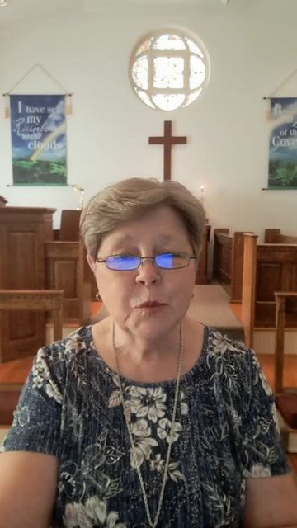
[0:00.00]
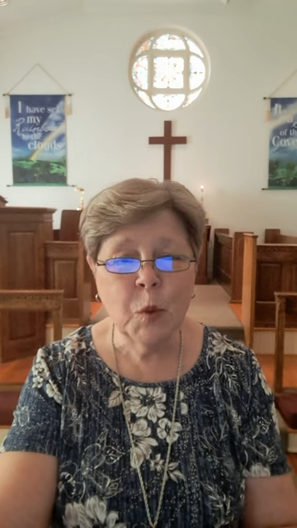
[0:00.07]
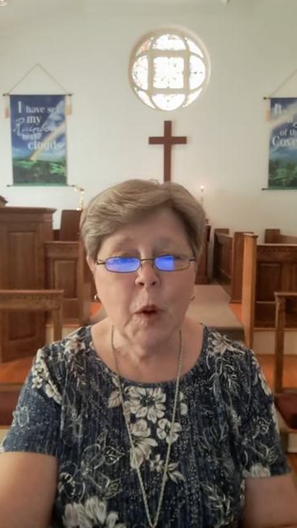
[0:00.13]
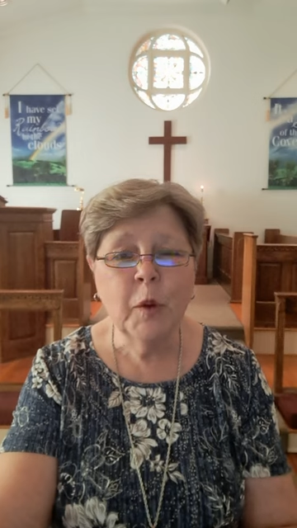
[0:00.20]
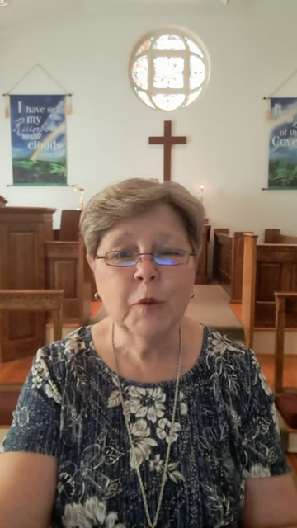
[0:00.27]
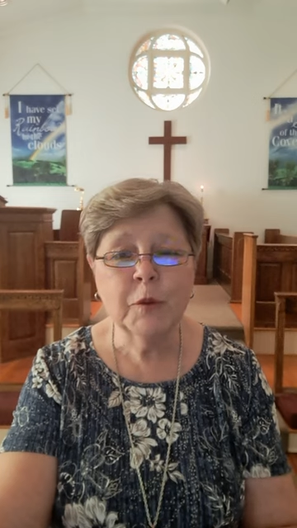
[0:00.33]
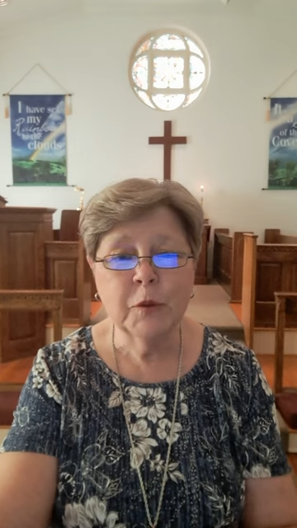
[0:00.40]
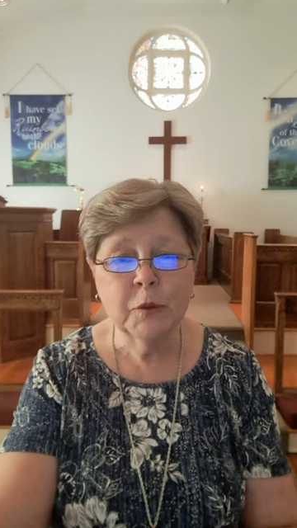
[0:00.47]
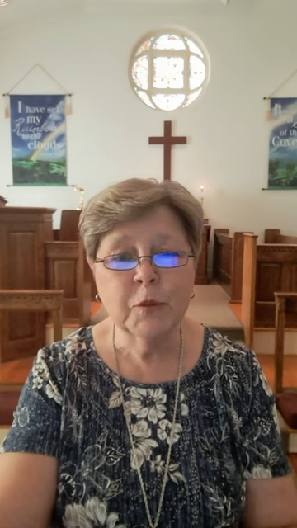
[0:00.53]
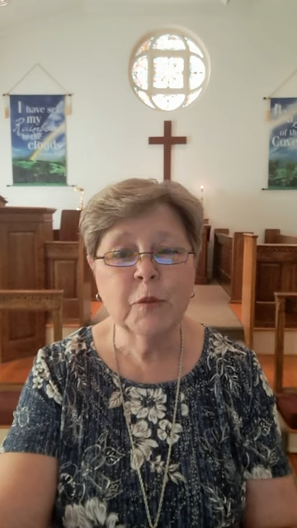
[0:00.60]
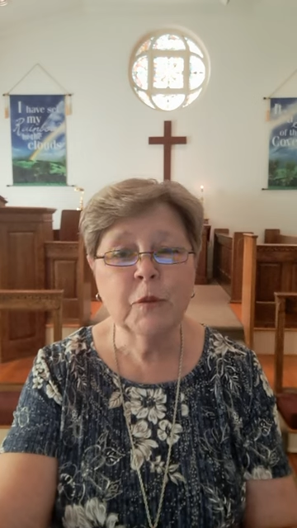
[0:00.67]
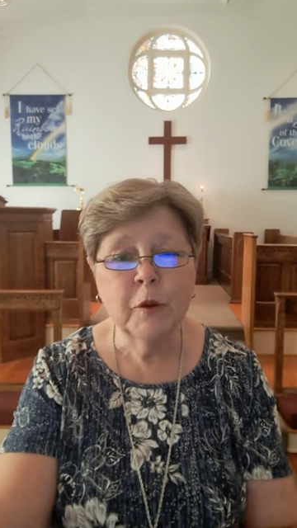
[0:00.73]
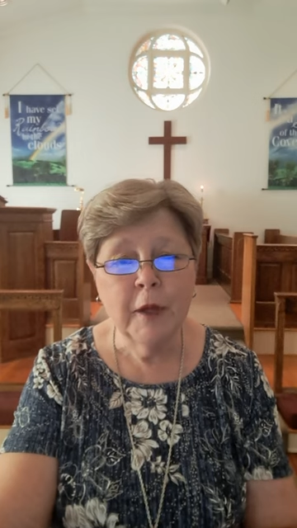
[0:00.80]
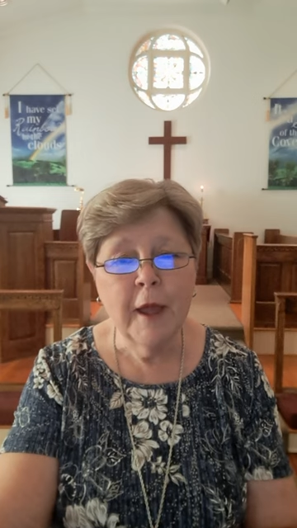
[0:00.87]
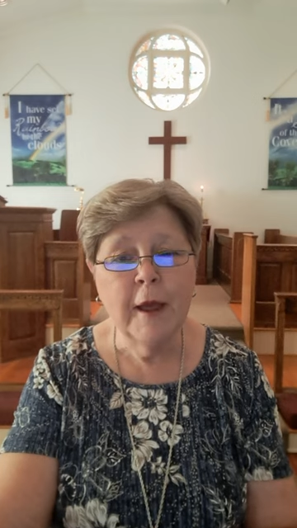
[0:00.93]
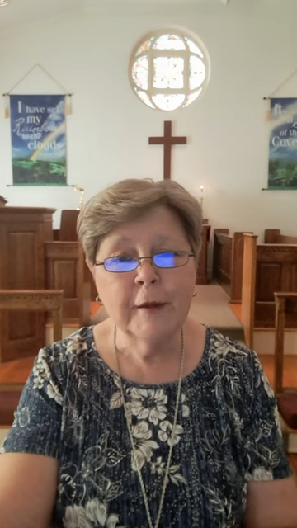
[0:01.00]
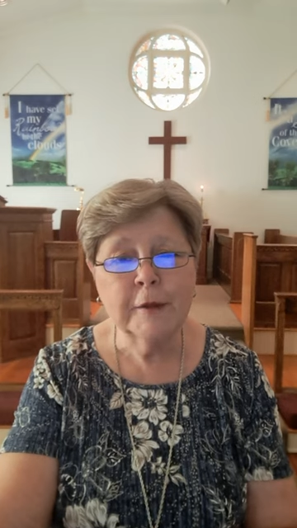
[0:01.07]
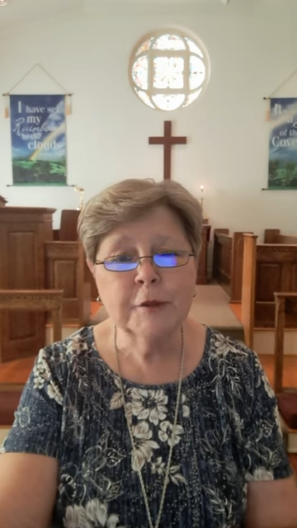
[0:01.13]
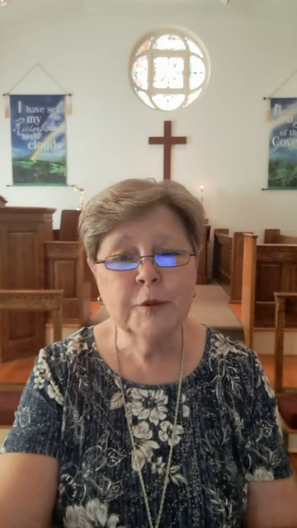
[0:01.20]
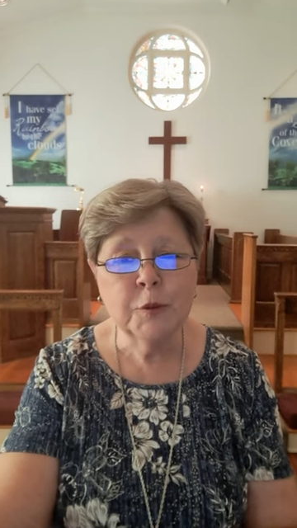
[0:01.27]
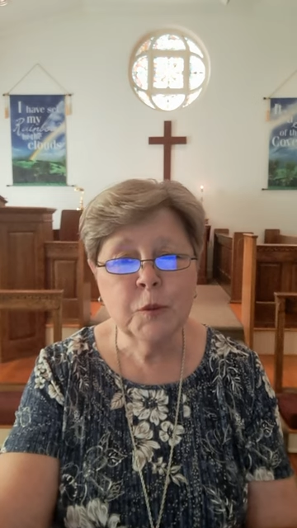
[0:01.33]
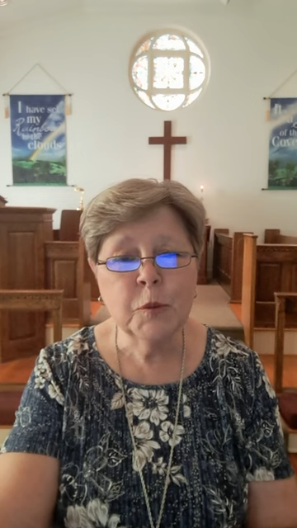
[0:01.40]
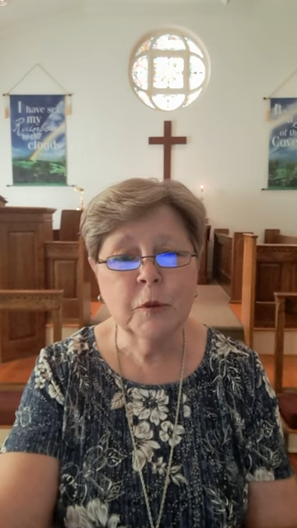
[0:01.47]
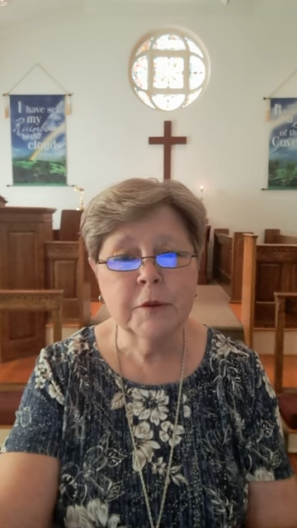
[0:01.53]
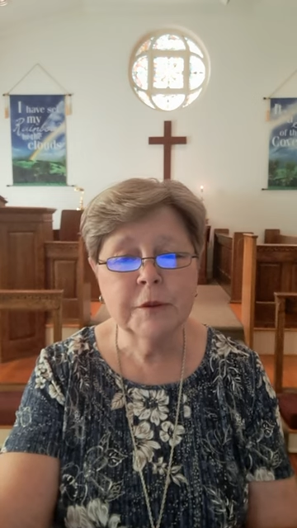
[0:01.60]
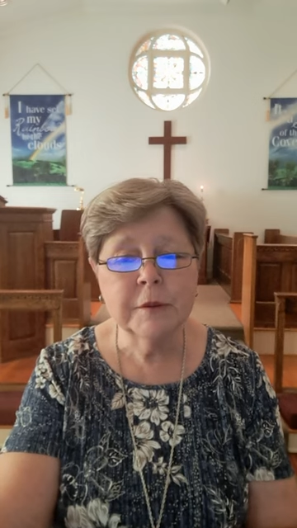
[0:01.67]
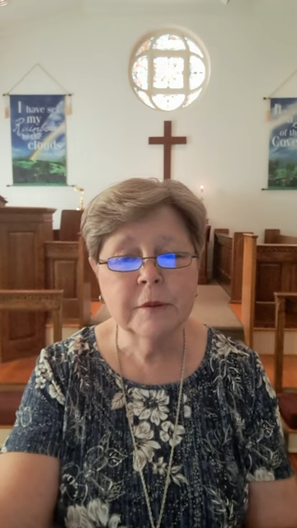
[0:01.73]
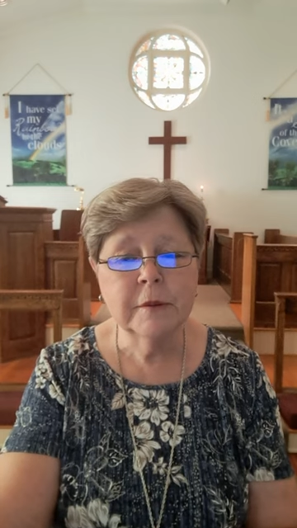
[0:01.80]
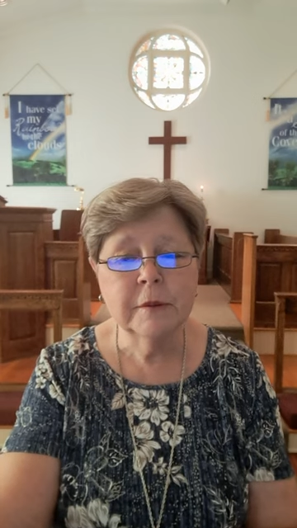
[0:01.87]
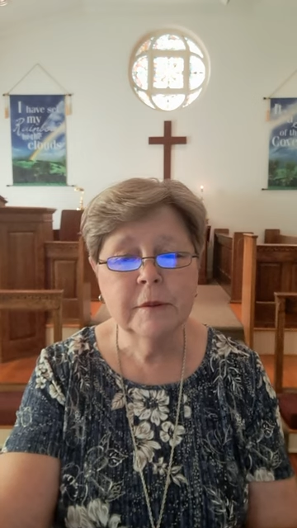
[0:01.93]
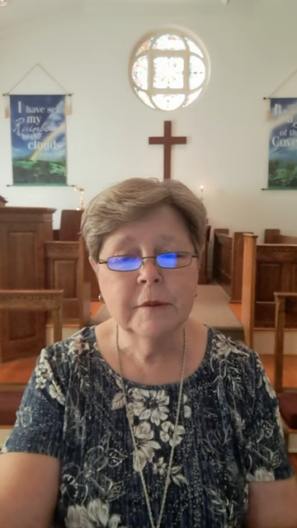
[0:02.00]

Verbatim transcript: walked through locked doors.